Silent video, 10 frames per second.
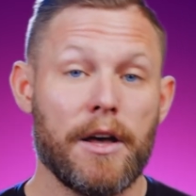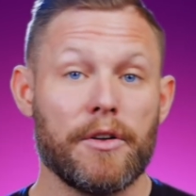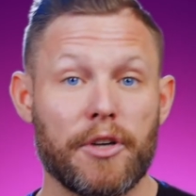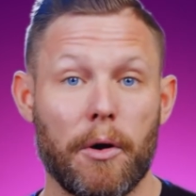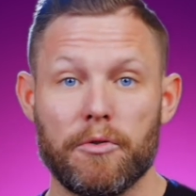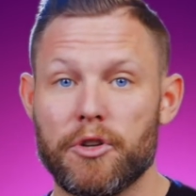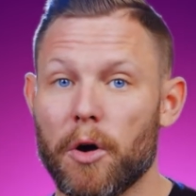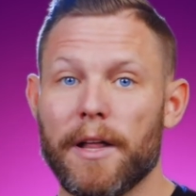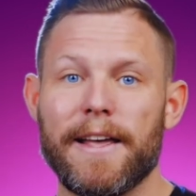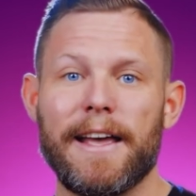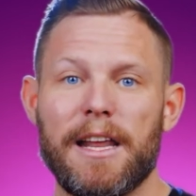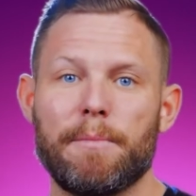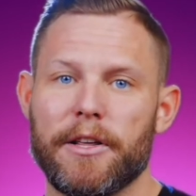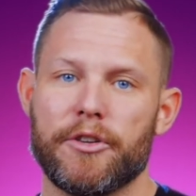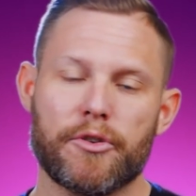So don't let
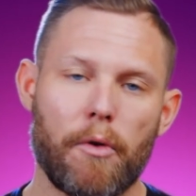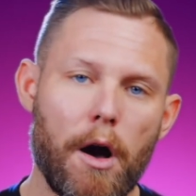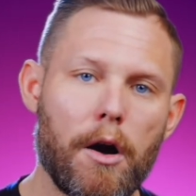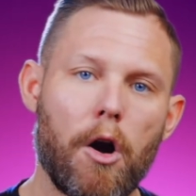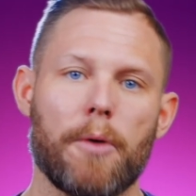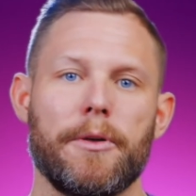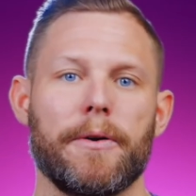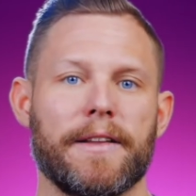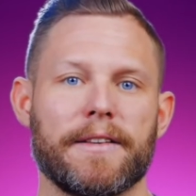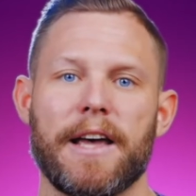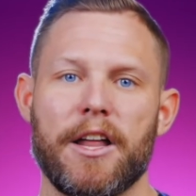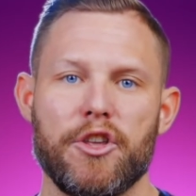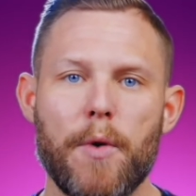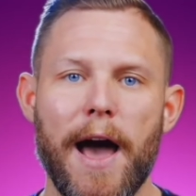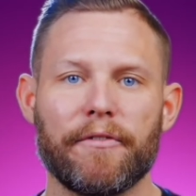anybody strong arm you into saying
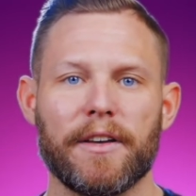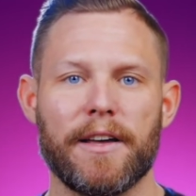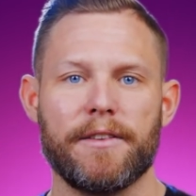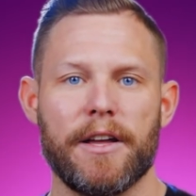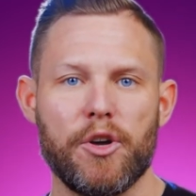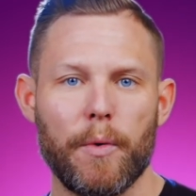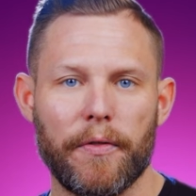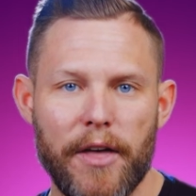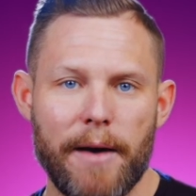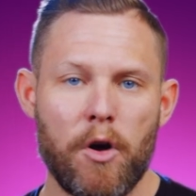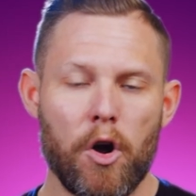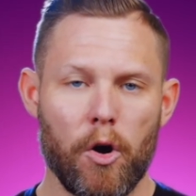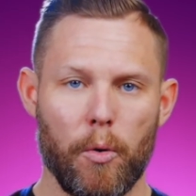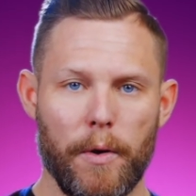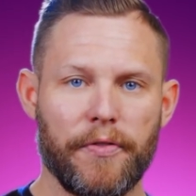you have to continue with them
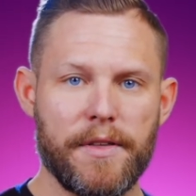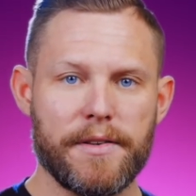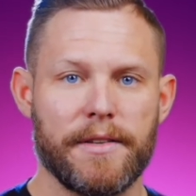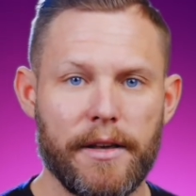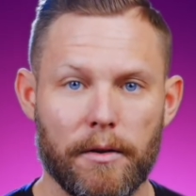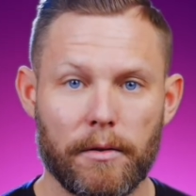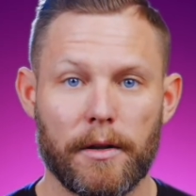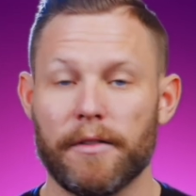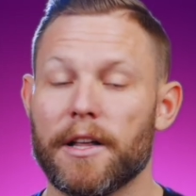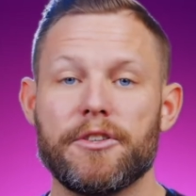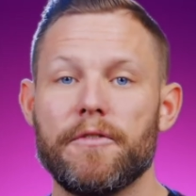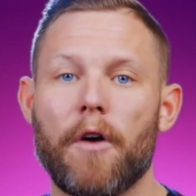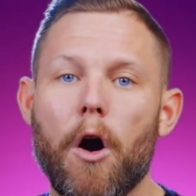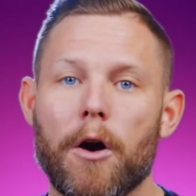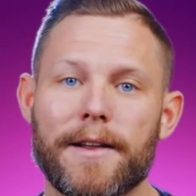or with this deal unless
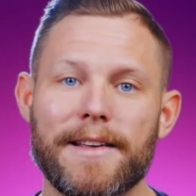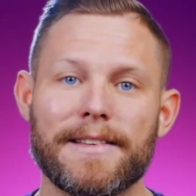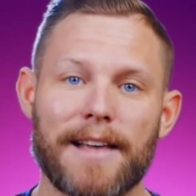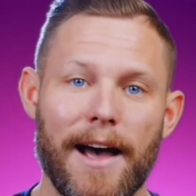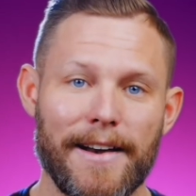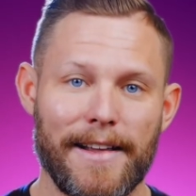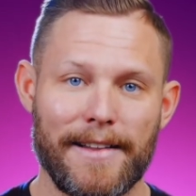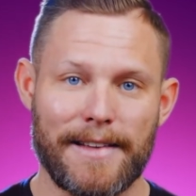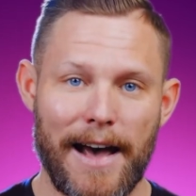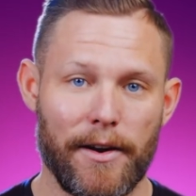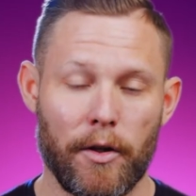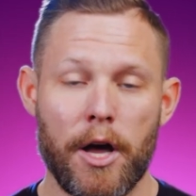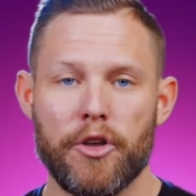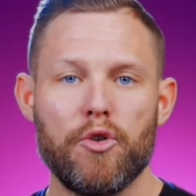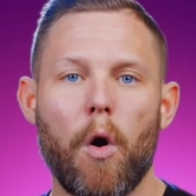you've already signed it title.
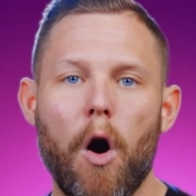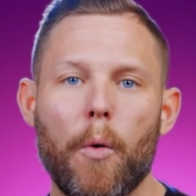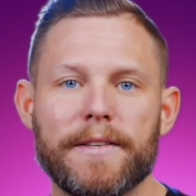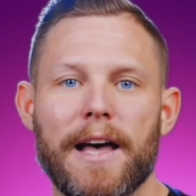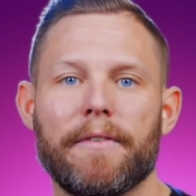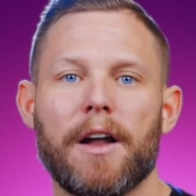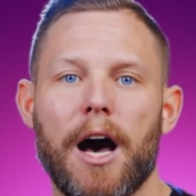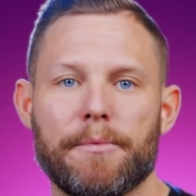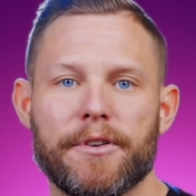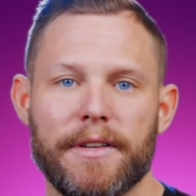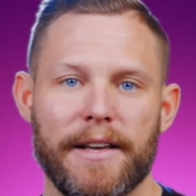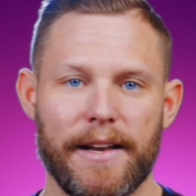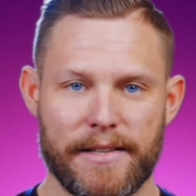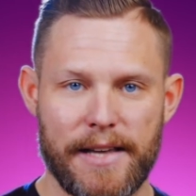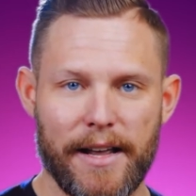You always have an option to get
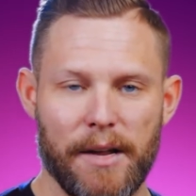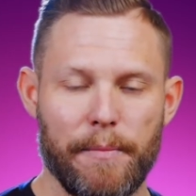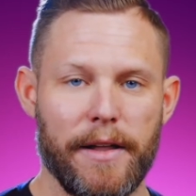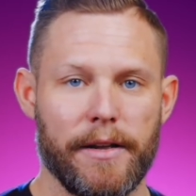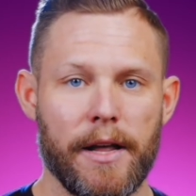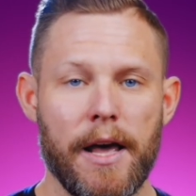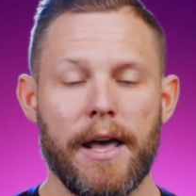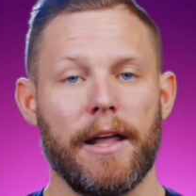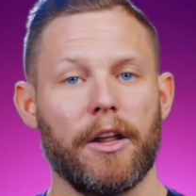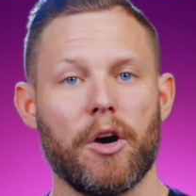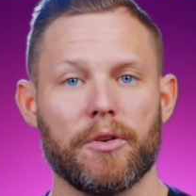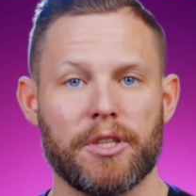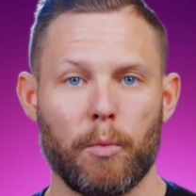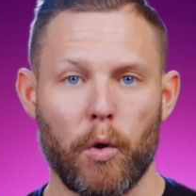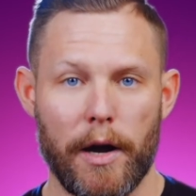a second opinion and go
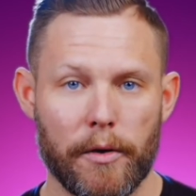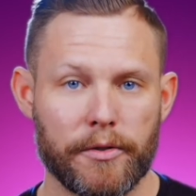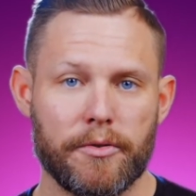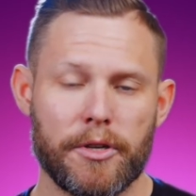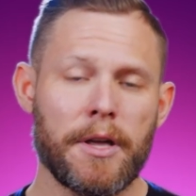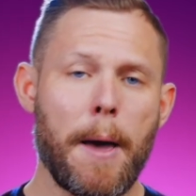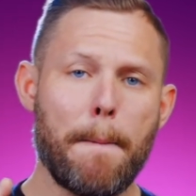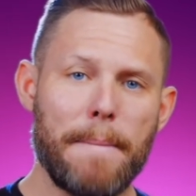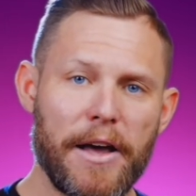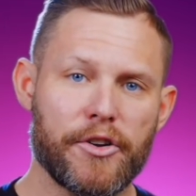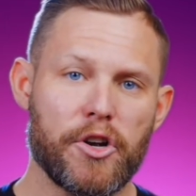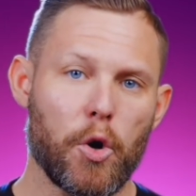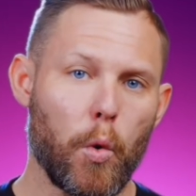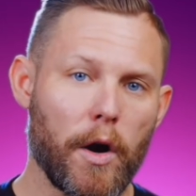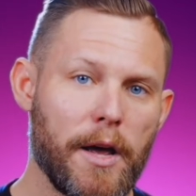somewhere else. So just make sure you're
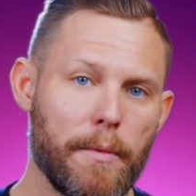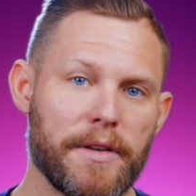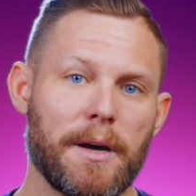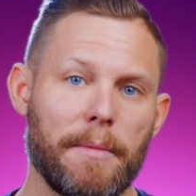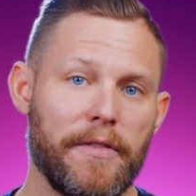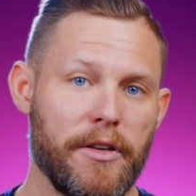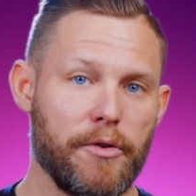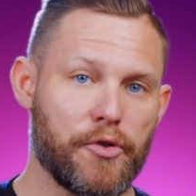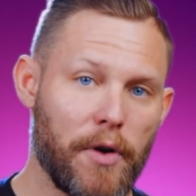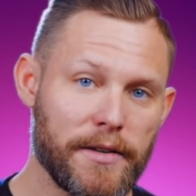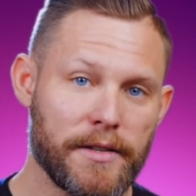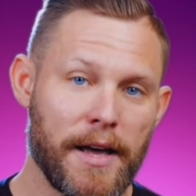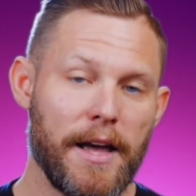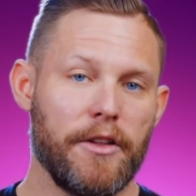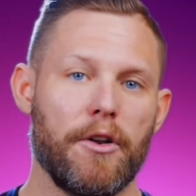working with somebody that you trust
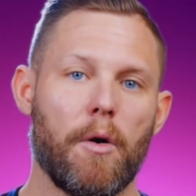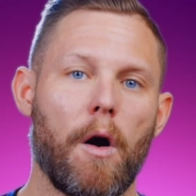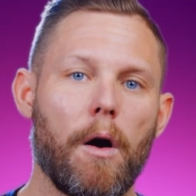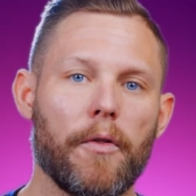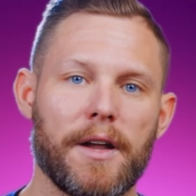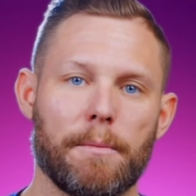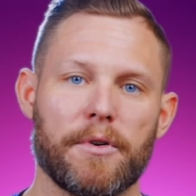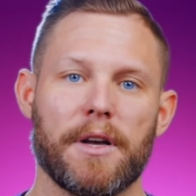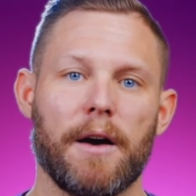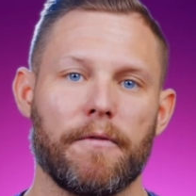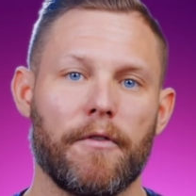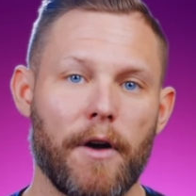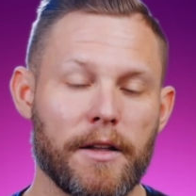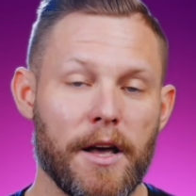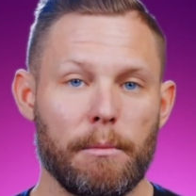and you know all the numbers up
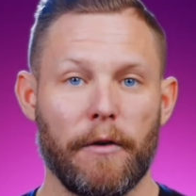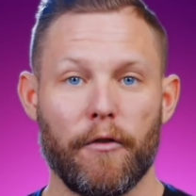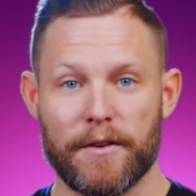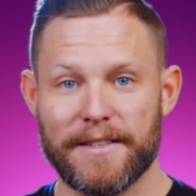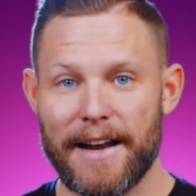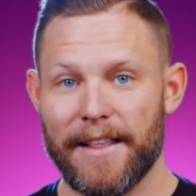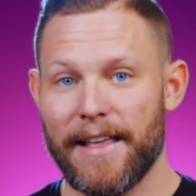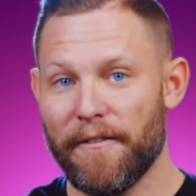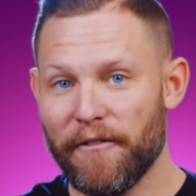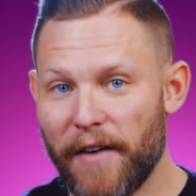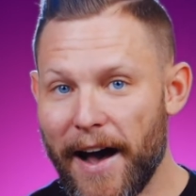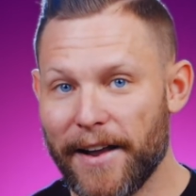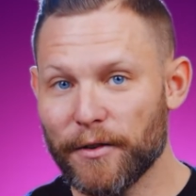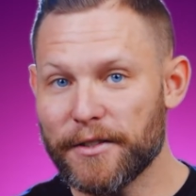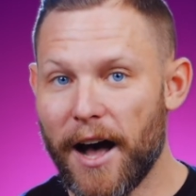front before signing that
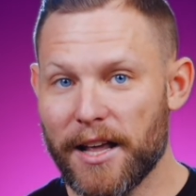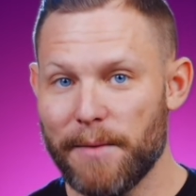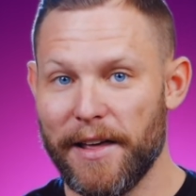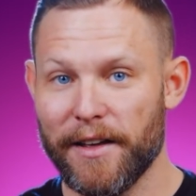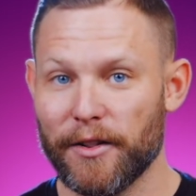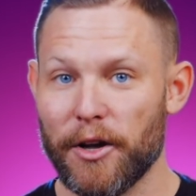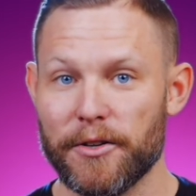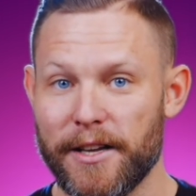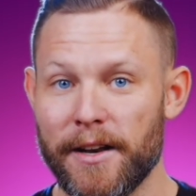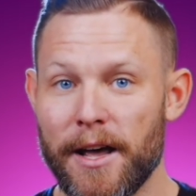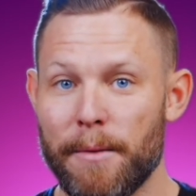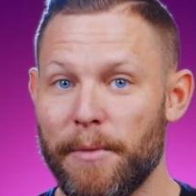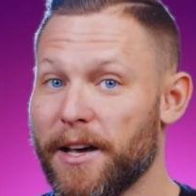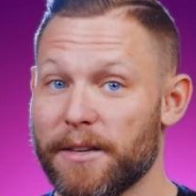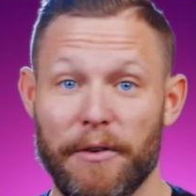final document at closing,
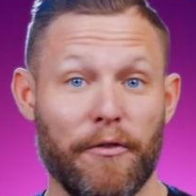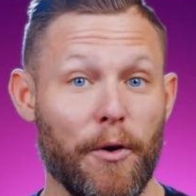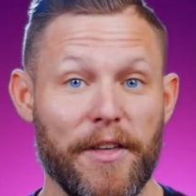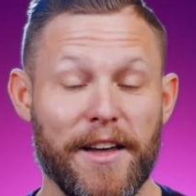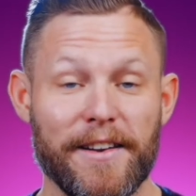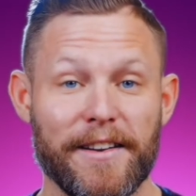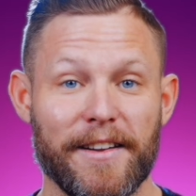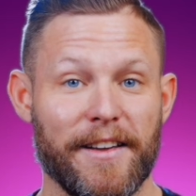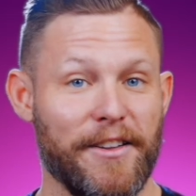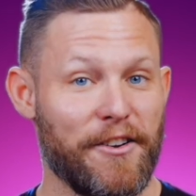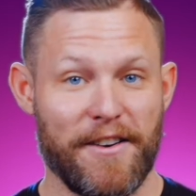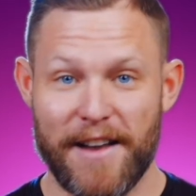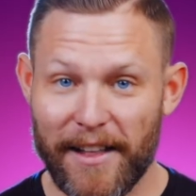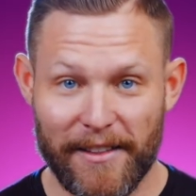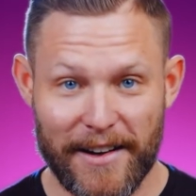because before then, you're
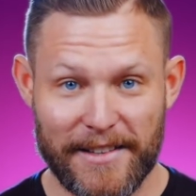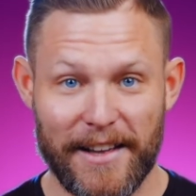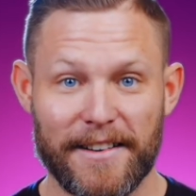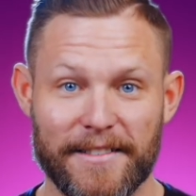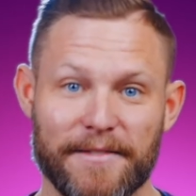not locked in.